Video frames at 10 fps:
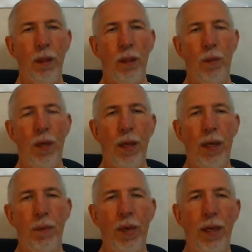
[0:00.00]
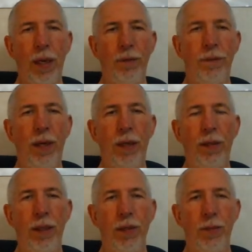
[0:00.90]
Now, why am I edifying
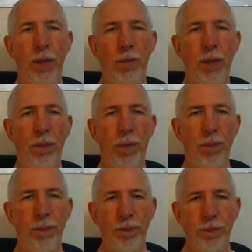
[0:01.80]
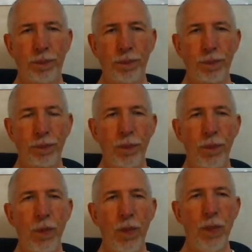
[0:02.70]
these three people?
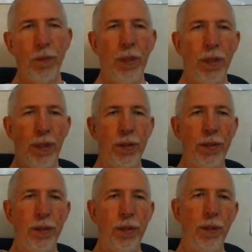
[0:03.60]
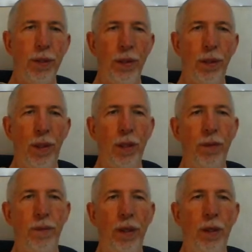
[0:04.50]
It's because all
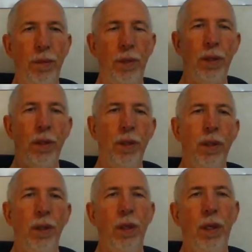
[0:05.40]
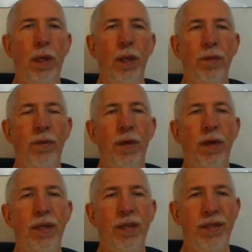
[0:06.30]
of them are very
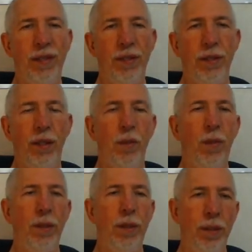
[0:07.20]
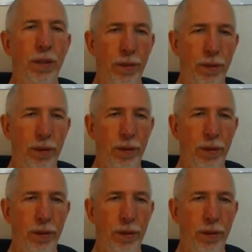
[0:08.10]
consistent in what they do,